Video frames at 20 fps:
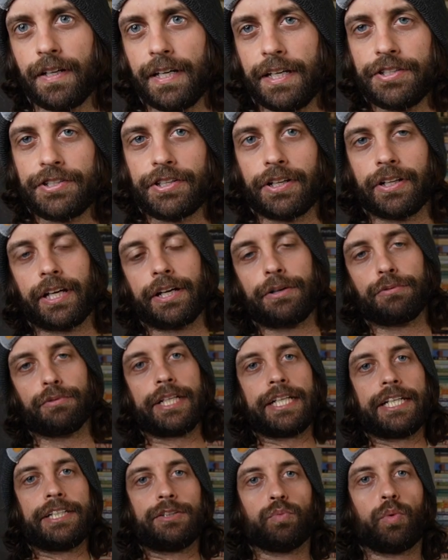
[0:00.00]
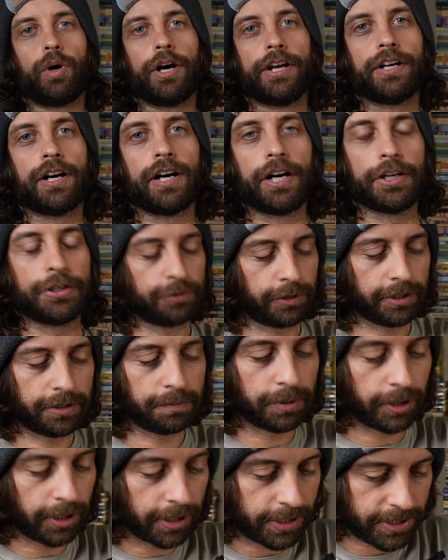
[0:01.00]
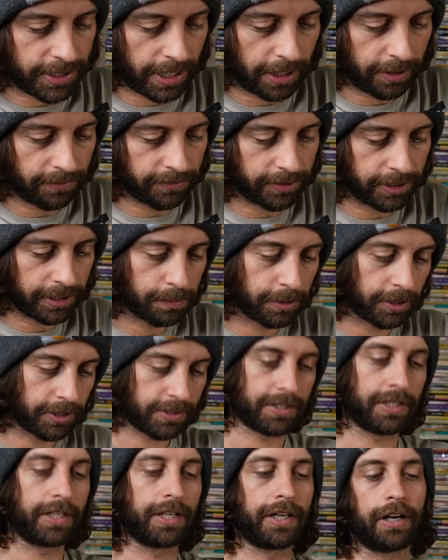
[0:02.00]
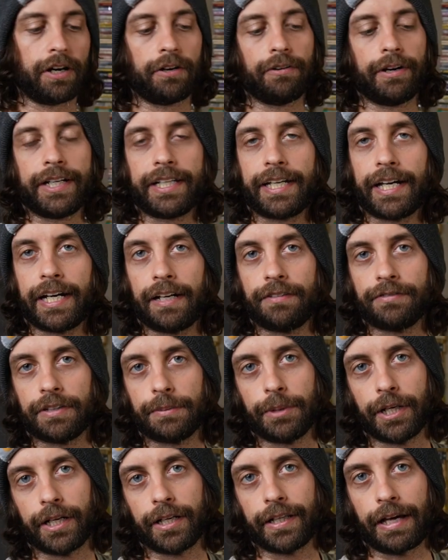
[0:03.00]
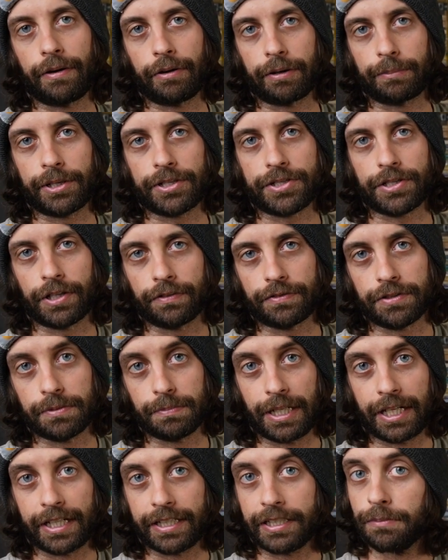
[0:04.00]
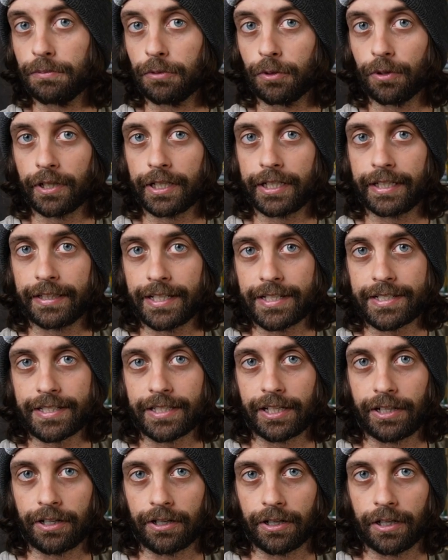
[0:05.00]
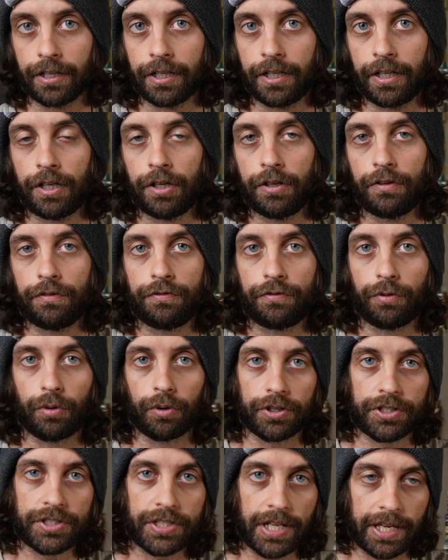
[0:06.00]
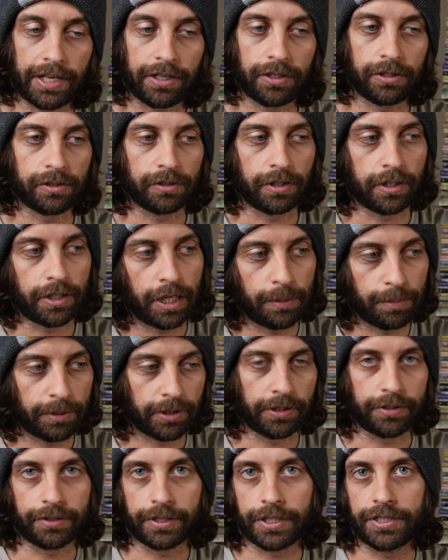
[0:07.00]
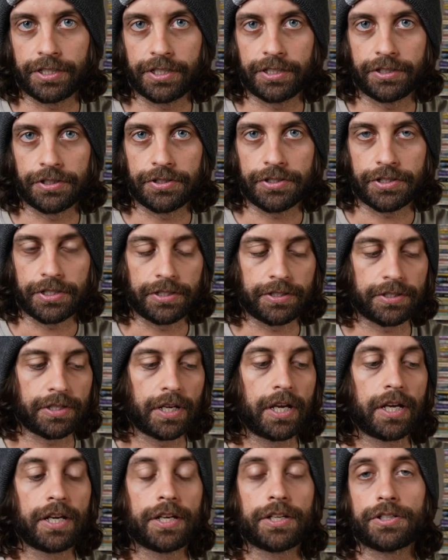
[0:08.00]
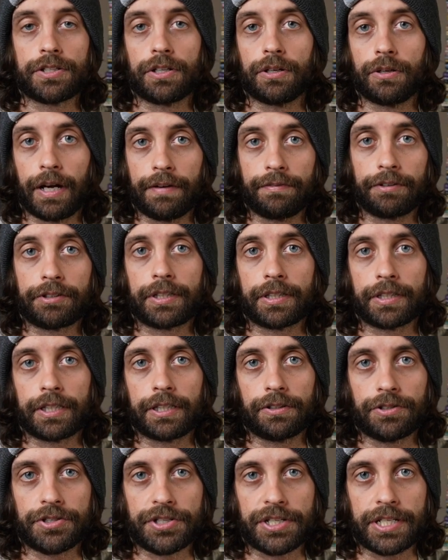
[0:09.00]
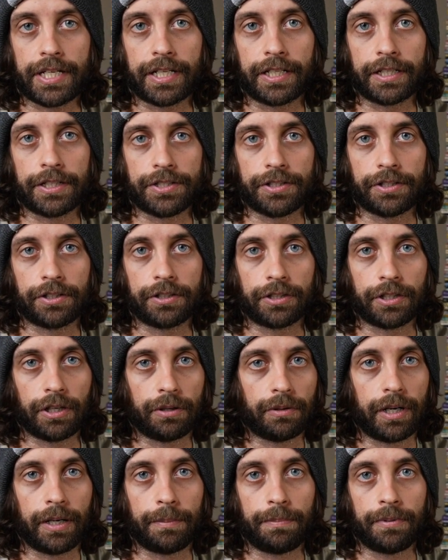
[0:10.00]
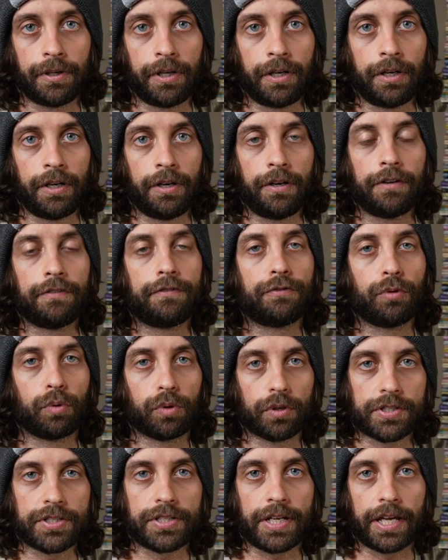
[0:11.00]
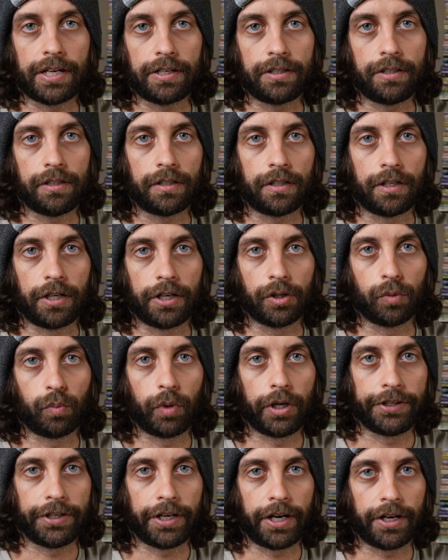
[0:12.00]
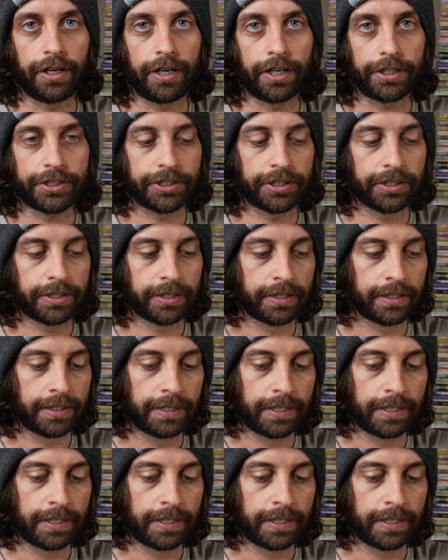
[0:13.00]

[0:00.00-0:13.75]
Until I read 100 books out of the books that I already have, I'm not allowing myself to buy any more unless they are for sale or a couple other contingencies. So everything that you're seeing is gonna go up for sale on a Whatnot auction.